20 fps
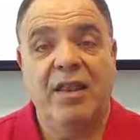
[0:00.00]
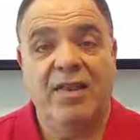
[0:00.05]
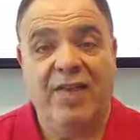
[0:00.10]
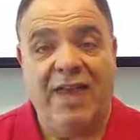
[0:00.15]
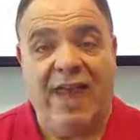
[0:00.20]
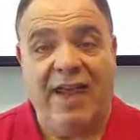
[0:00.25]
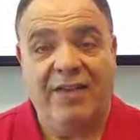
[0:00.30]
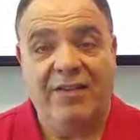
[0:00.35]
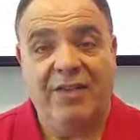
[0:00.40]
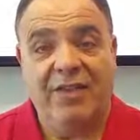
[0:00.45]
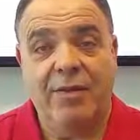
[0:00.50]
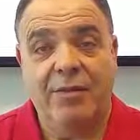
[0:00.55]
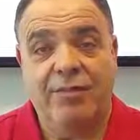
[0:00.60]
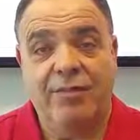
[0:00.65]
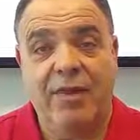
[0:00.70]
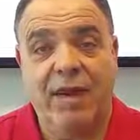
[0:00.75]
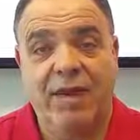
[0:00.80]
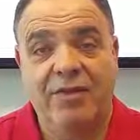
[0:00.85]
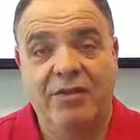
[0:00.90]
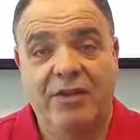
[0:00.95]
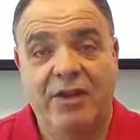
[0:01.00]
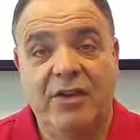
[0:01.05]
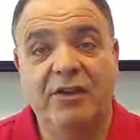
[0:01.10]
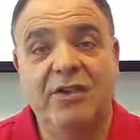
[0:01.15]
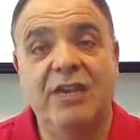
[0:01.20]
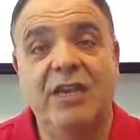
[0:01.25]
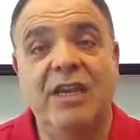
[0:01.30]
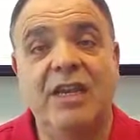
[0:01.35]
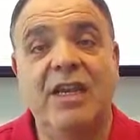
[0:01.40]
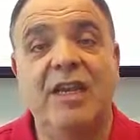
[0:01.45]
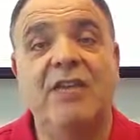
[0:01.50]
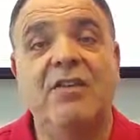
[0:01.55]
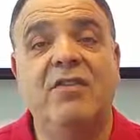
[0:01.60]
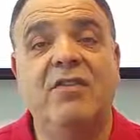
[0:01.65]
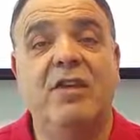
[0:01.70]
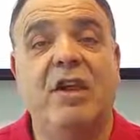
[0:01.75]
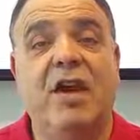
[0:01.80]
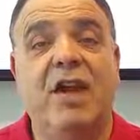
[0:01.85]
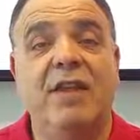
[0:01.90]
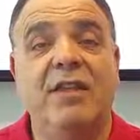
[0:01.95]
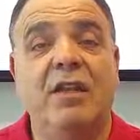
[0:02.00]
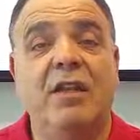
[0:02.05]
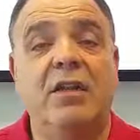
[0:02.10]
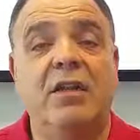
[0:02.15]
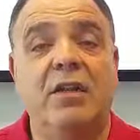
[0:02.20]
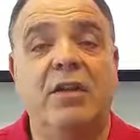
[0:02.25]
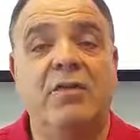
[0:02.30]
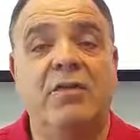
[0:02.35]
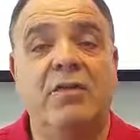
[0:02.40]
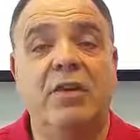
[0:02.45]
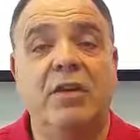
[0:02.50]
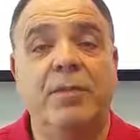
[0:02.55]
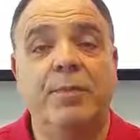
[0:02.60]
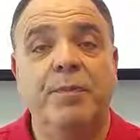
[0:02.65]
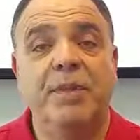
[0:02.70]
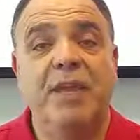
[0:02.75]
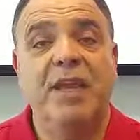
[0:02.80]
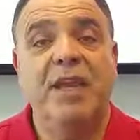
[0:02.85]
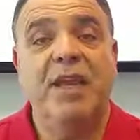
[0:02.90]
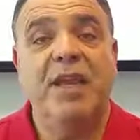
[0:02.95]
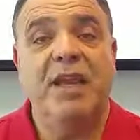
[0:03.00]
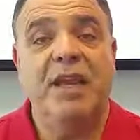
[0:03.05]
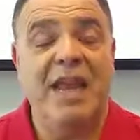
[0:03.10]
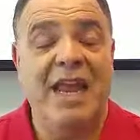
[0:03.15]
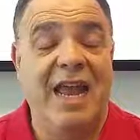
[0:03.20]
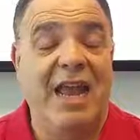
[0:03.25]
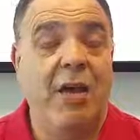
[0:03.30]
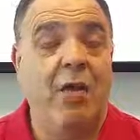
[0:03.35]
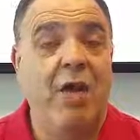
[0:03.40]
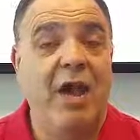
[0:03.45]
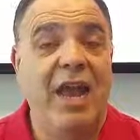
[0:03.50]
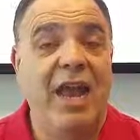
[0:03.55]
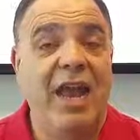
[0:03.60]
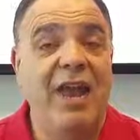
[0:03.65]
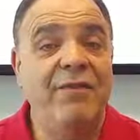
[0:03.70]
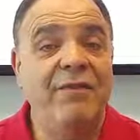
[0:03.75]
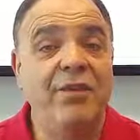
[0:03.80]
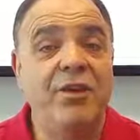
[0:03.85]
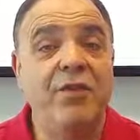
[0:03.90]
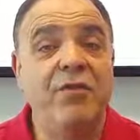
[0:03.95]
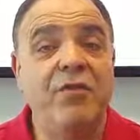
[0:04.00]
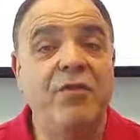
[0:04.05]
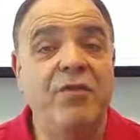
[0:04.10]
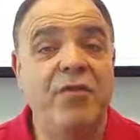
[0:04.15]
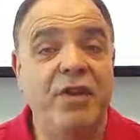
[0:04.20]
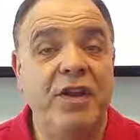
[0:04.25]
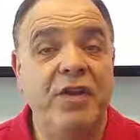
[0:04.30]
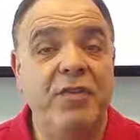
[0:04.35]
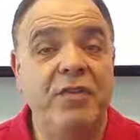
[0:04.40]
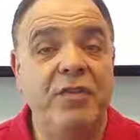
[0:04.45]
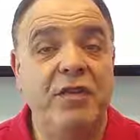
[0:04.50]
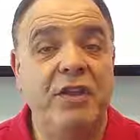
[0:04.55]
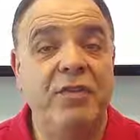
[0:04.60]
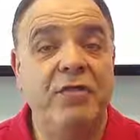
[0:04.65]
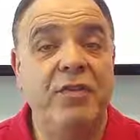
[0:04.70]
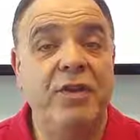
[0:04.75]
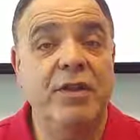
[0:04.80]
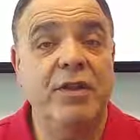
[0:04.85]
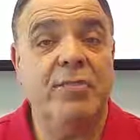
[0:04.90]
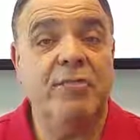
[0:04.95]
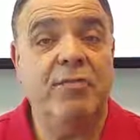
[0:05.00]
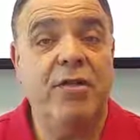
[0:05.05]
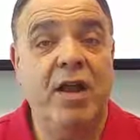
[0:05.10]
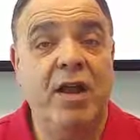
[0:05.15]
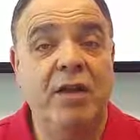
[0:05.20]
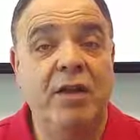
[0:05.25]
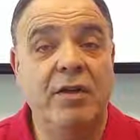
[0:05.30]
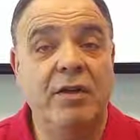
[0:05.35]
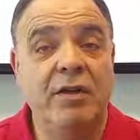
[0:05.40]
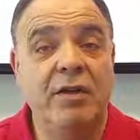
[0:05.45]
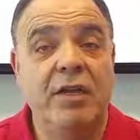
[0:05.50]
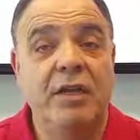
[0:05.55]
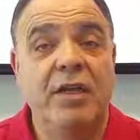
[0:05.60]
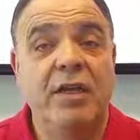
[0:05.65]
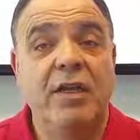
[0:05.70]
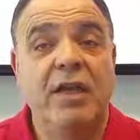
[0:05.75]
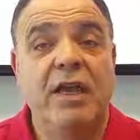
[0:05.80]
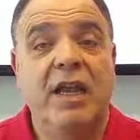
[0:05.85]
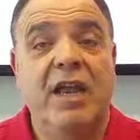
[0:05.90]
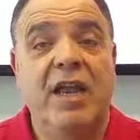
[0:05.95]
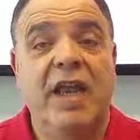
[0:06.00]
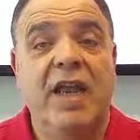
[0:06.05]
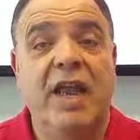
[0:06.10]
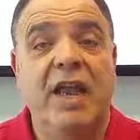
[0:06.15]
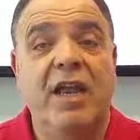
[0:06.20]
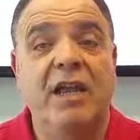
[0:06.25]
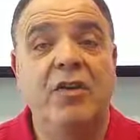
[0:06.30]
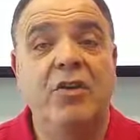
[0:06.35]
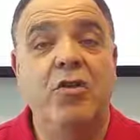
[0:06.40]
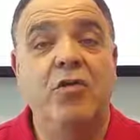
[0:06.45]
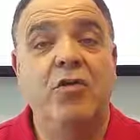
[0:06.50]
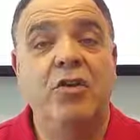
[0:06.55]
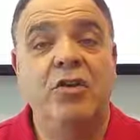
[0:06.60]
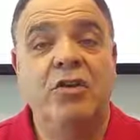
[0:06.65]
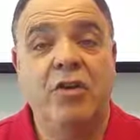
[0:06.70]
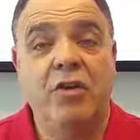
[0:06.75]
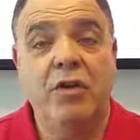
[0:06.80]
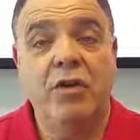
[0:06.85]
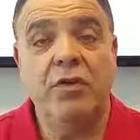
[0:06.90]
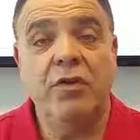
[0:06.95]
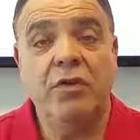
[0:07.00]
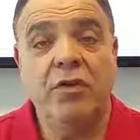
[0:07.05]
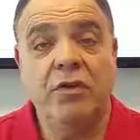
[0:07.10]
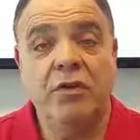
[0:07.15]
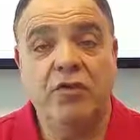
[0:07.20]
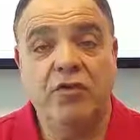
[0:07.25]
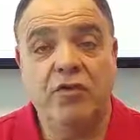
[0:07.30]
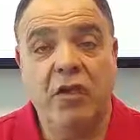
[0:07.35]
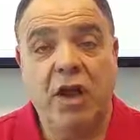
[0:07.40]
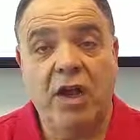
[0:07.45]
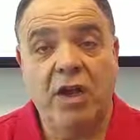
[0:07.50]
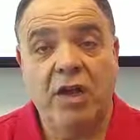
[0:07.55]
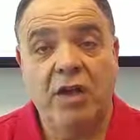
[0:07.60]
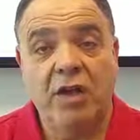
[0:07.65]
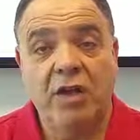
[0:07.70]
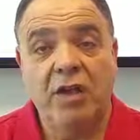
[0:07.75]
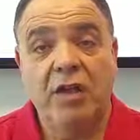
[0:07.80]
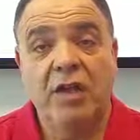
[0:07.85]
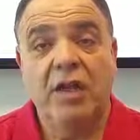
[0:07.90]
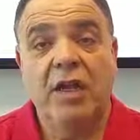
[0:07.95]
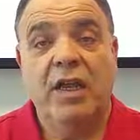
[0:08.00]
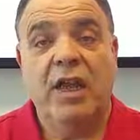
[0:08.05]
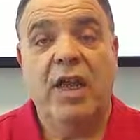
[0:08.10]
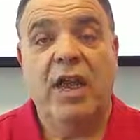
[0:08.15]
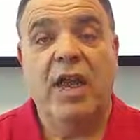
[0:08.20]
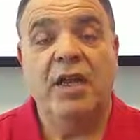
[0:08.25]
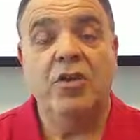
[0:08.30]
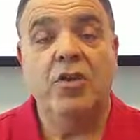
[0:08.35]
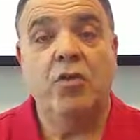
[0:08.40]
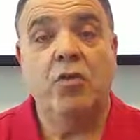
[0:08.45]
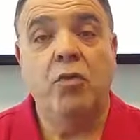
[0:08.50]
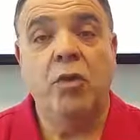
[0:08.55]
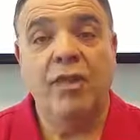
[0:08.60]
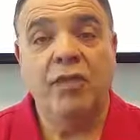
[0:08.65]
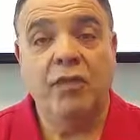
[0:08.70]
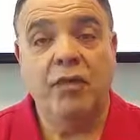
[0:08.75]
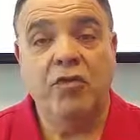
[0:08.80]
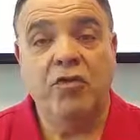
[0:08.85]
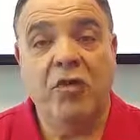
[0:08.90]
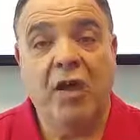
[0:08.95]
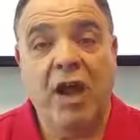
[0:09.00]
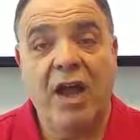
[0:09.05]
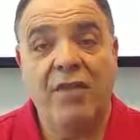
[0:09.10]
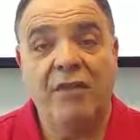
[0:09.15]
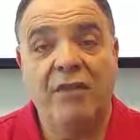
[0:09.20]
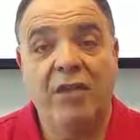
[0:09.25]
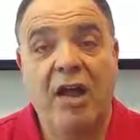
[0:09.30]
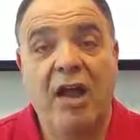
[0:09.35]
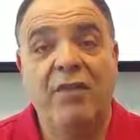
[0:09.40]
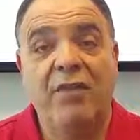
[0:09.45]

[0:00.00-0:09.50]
That's the process inside the delivery. Now, after you've finished delivering the product and you return to the truck and you're with the driver,